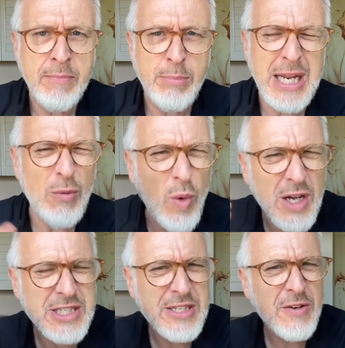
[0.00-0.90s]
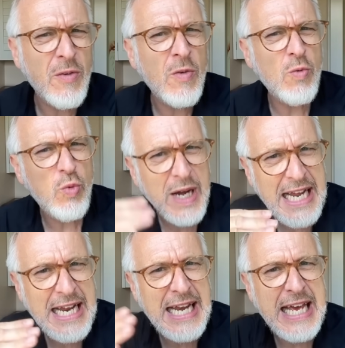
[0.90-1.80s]
But it wasn't
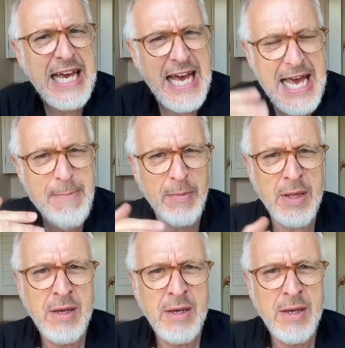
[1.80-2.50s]
really him.